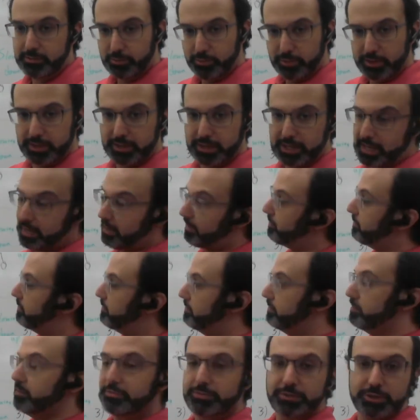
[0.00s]
we have
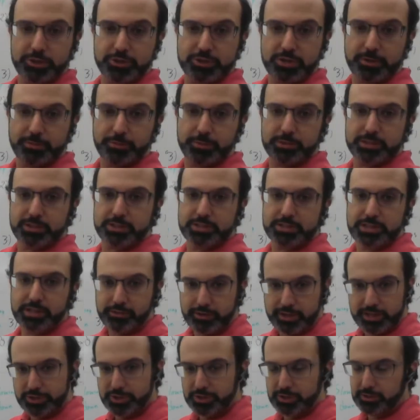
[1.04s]
finished up with
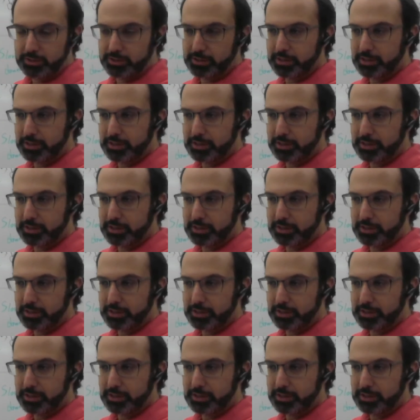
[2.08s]
acceleration.